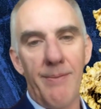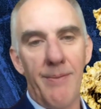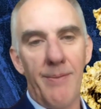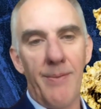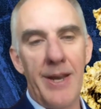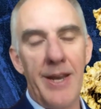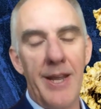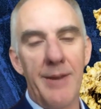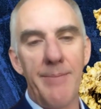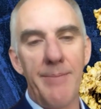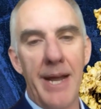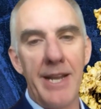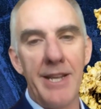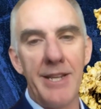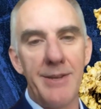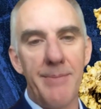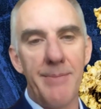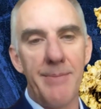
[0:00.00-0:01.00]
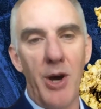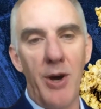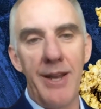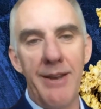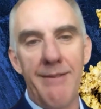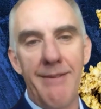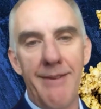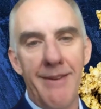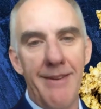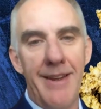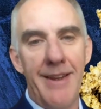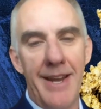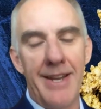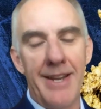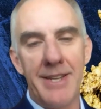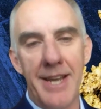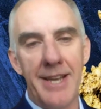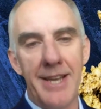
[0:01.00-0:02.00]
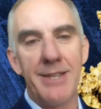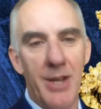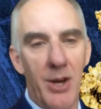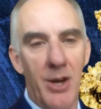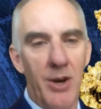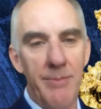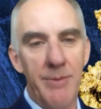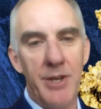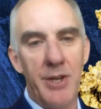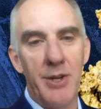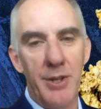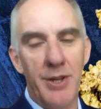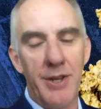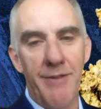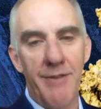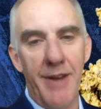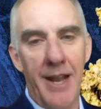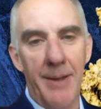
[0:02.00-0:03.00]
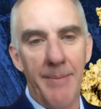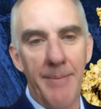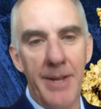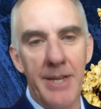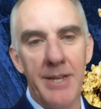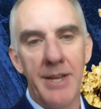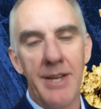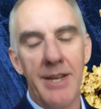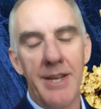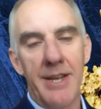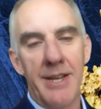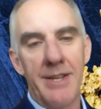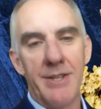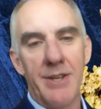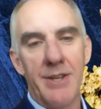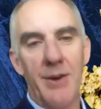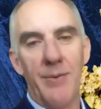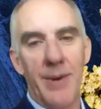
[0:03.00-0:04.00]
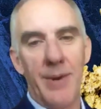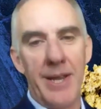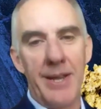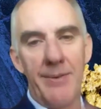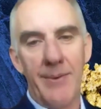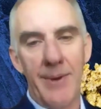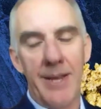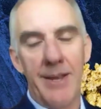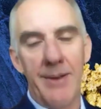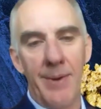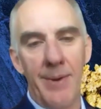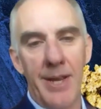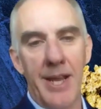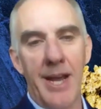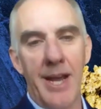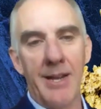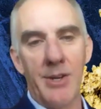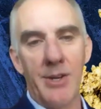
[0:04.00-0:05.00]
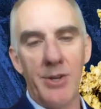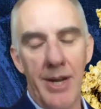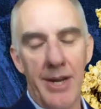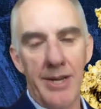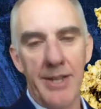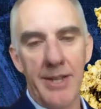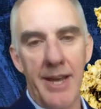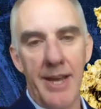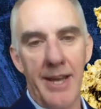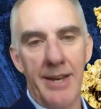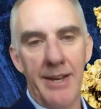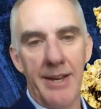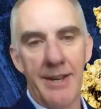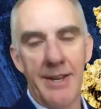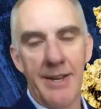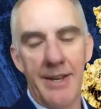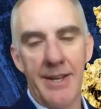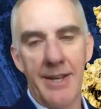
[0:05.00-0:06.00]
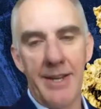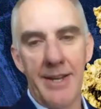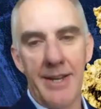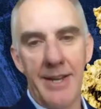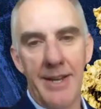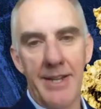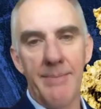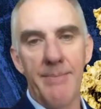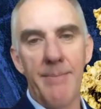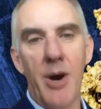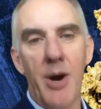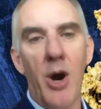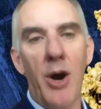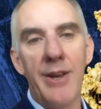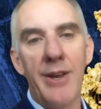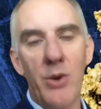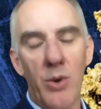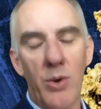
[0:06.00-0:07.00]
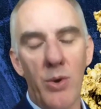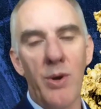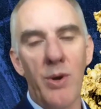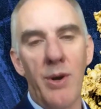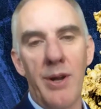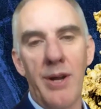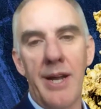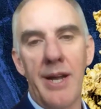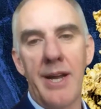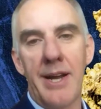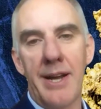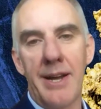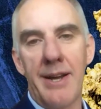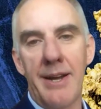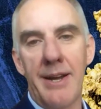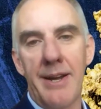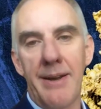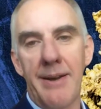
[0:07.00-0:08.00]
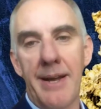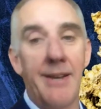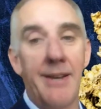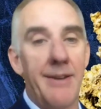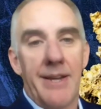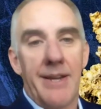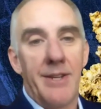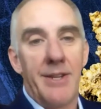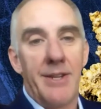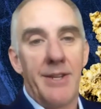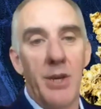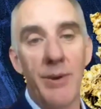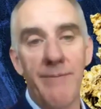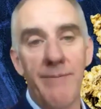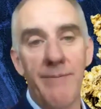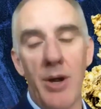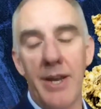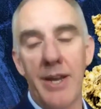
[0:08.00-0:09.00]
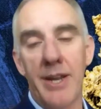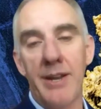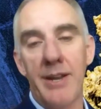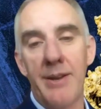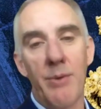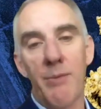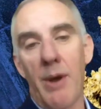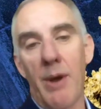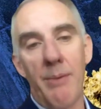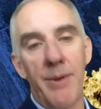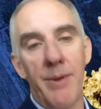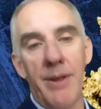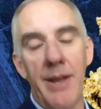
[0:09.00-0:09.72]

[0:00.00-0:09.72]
we need money to mine, and it takes time to do the development. So we can't truck the mined ore until we've mined it, and we won't